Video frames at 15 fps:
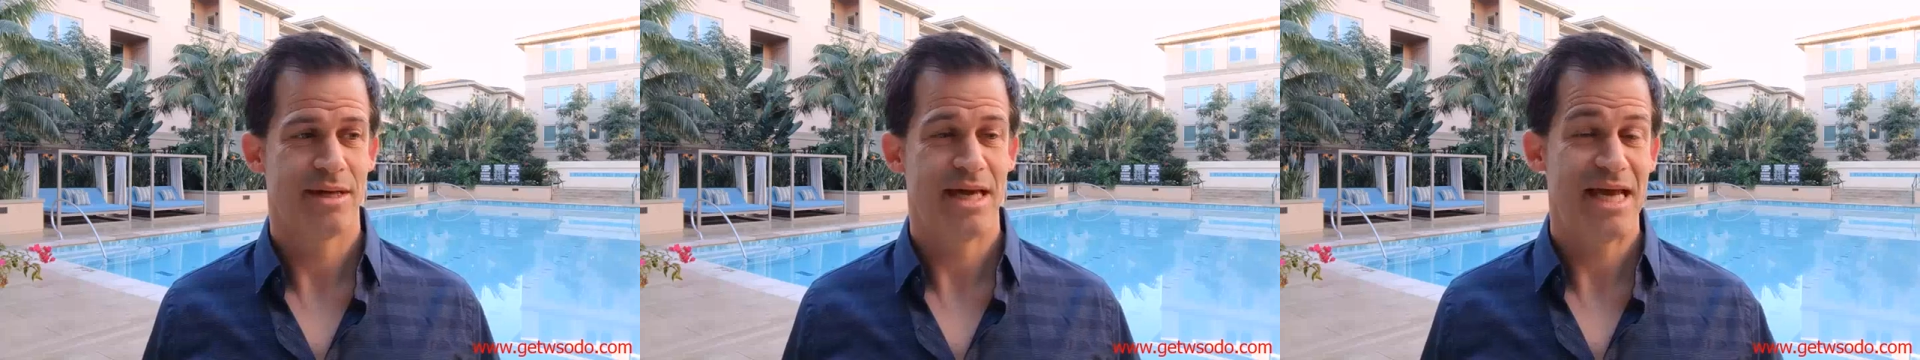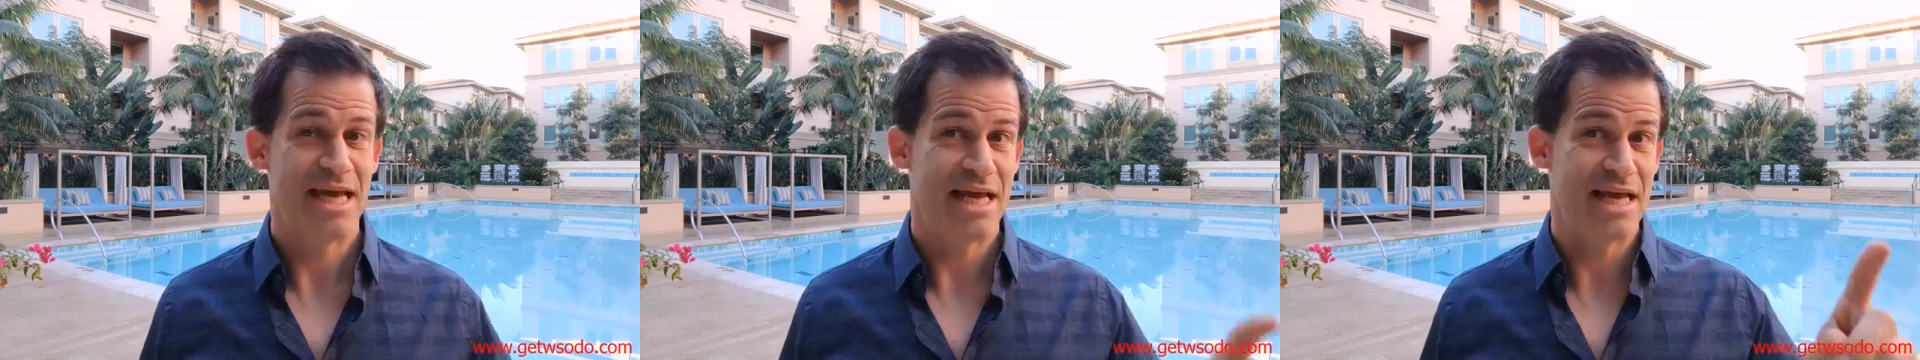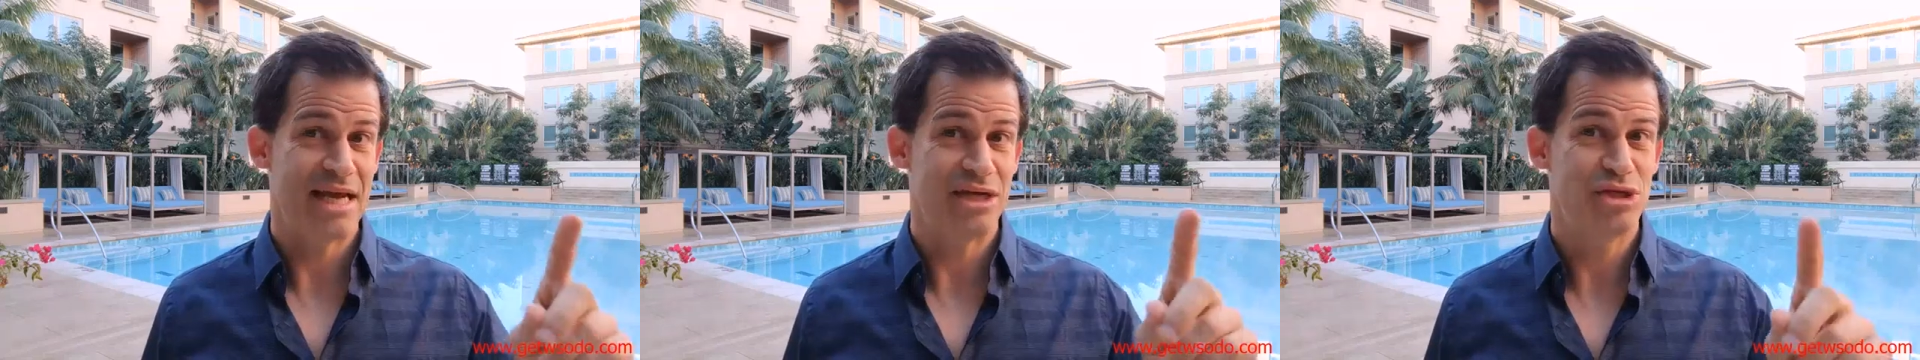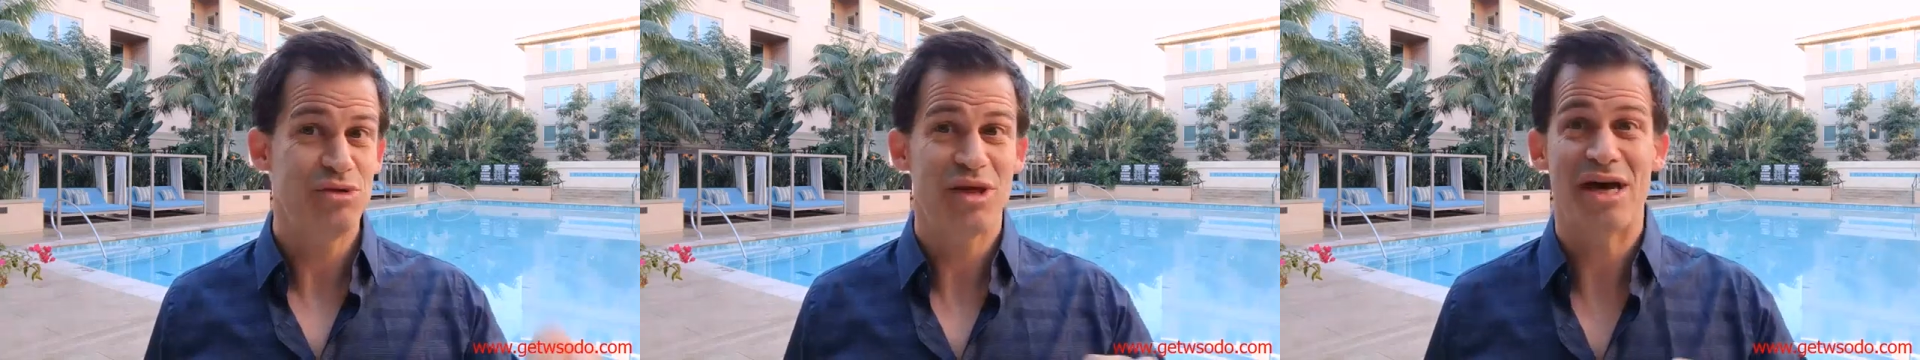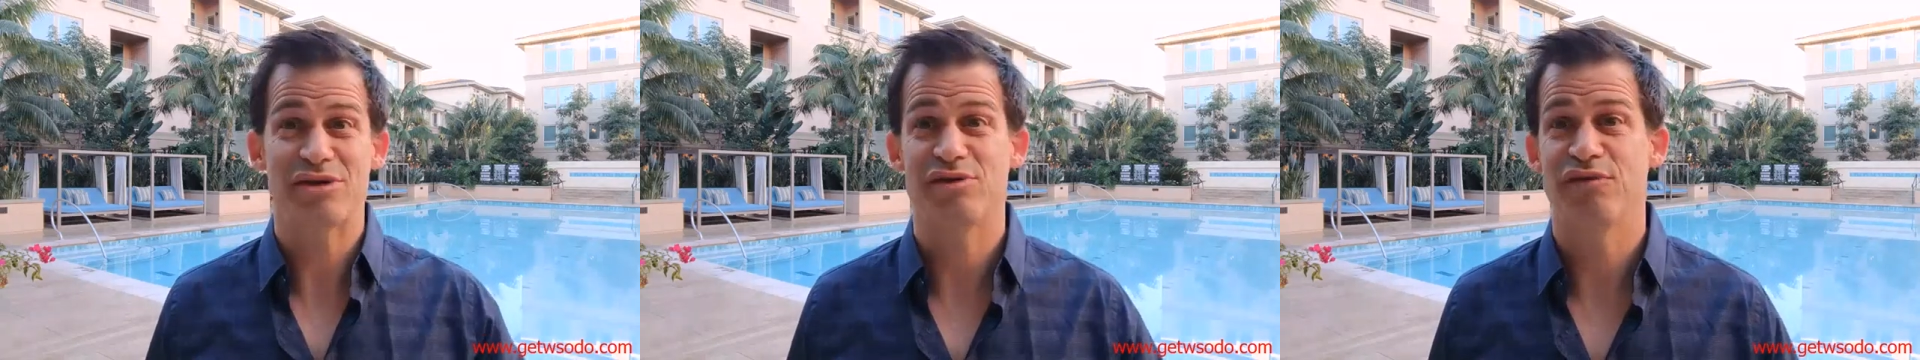In
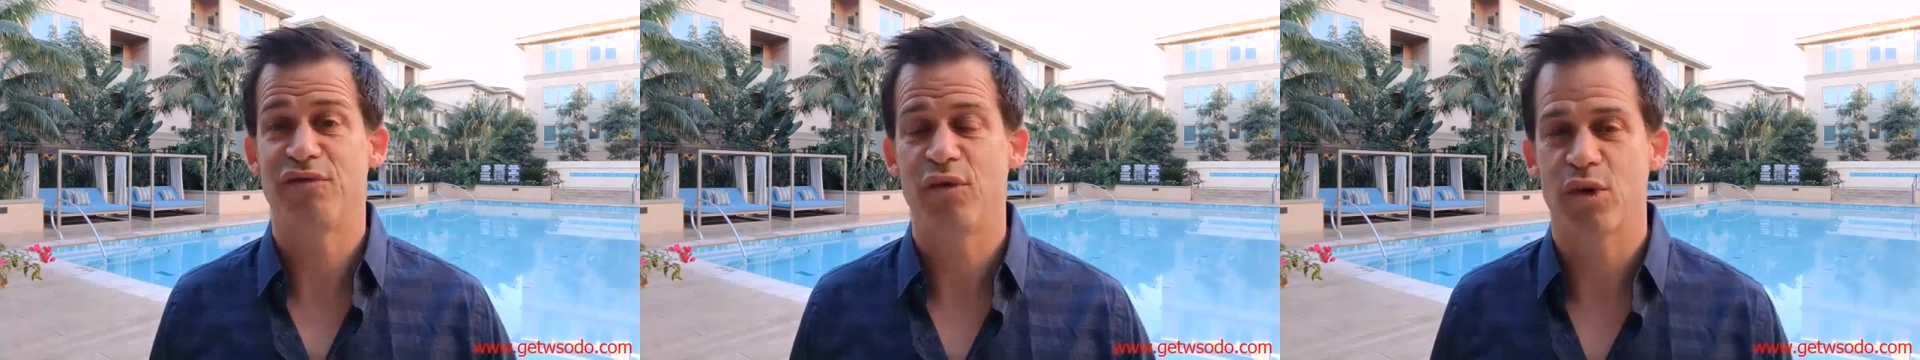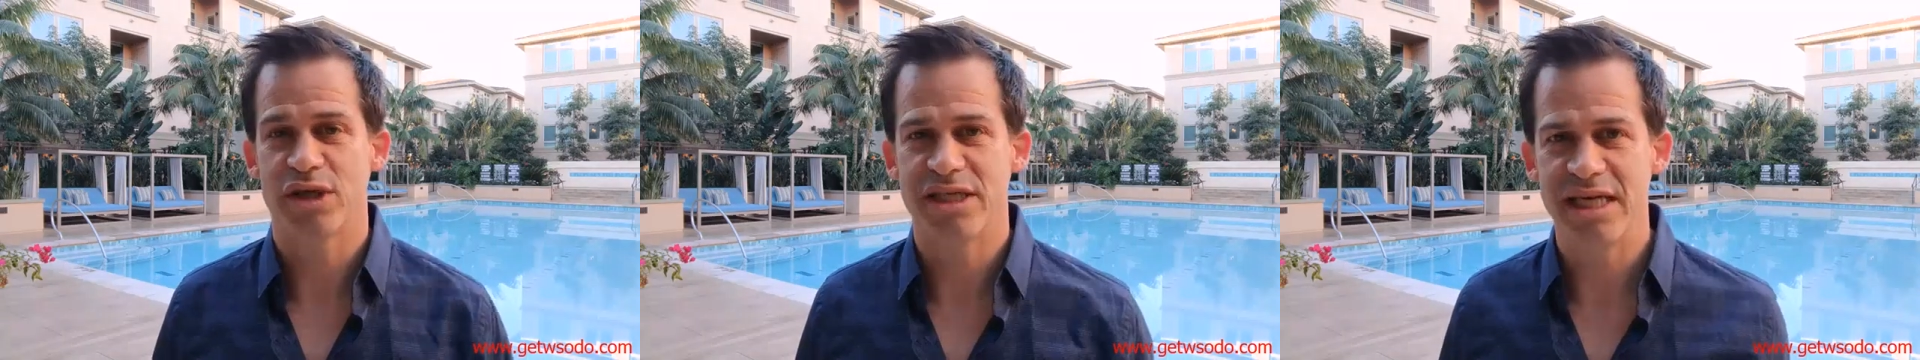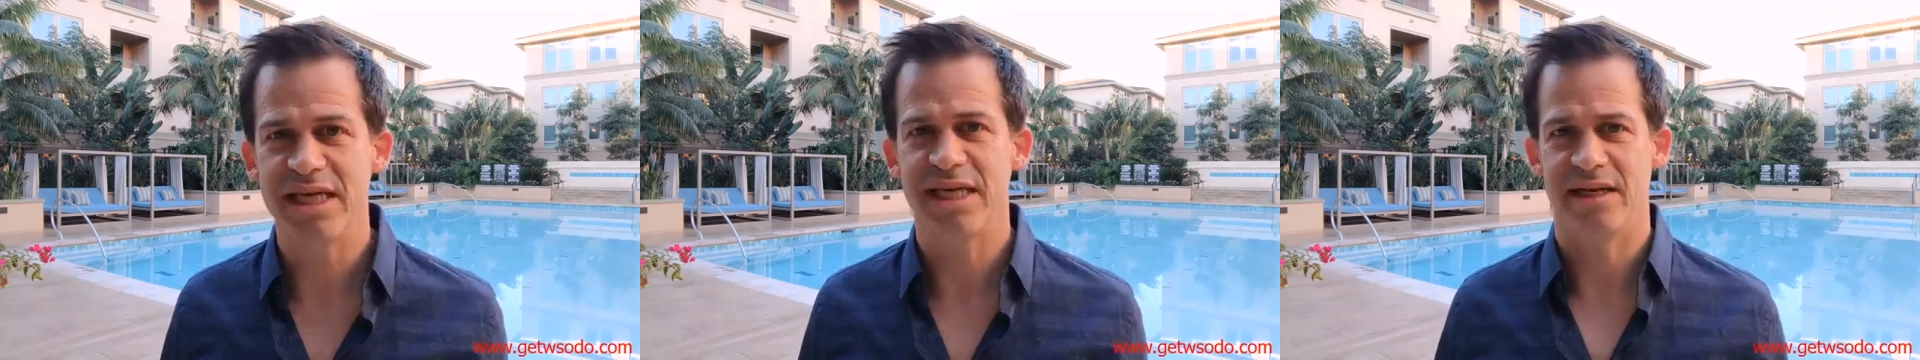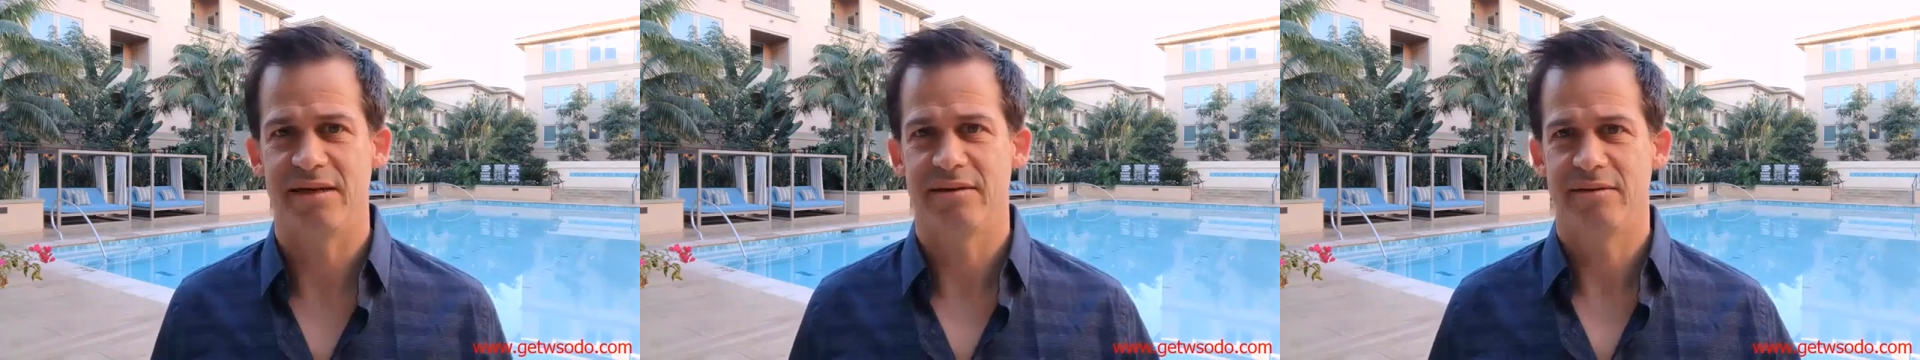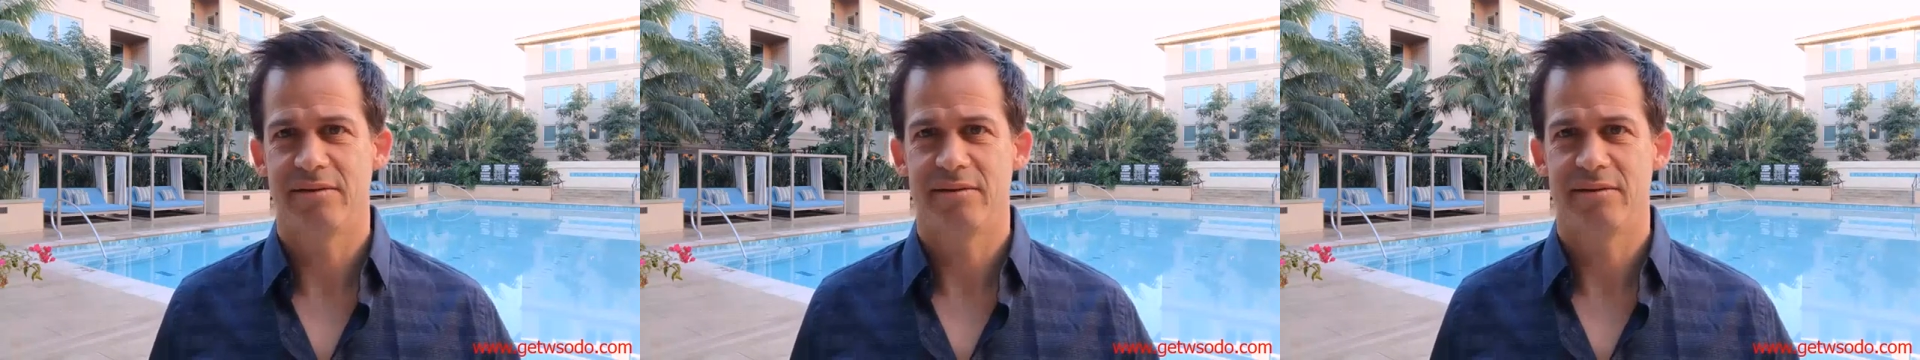2014,